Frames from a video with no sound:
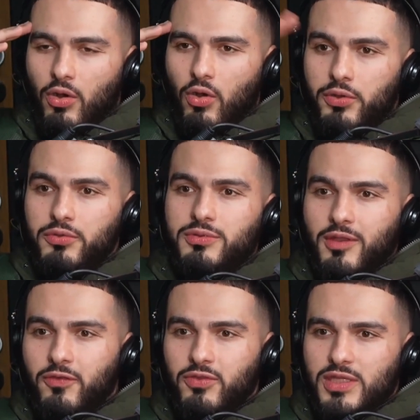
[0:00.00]
on
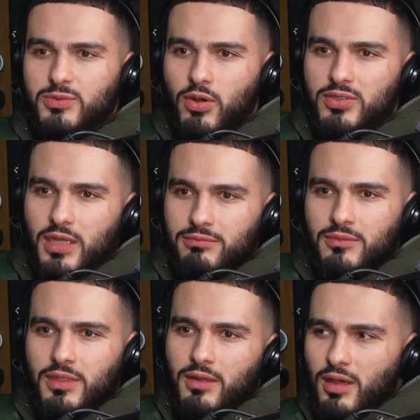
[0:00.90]
different things where I was like,
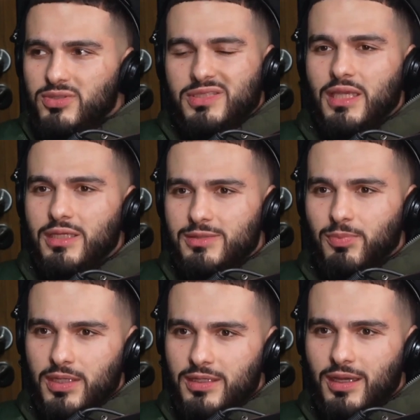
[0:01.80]
I'll just take this
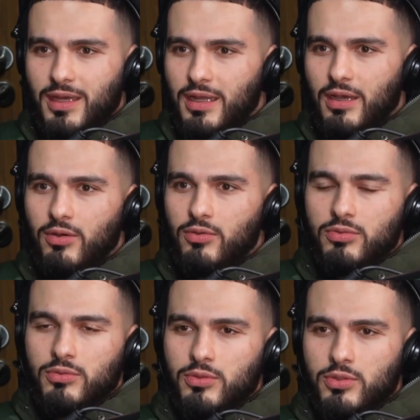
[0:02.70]
money and I'll
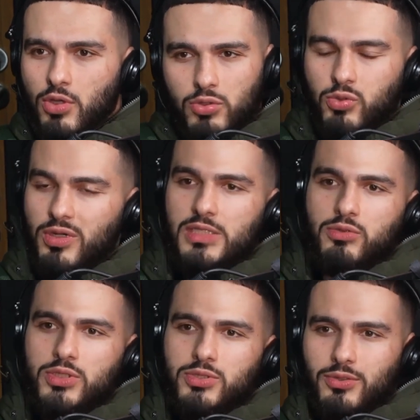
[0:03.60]
go to a nice
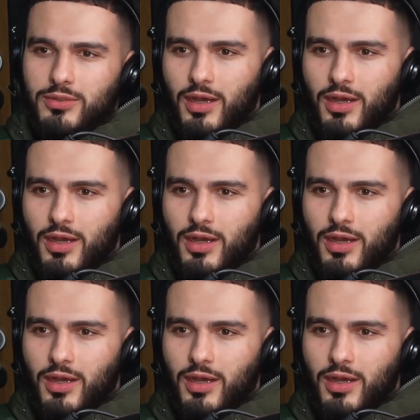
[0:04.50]
restaurant.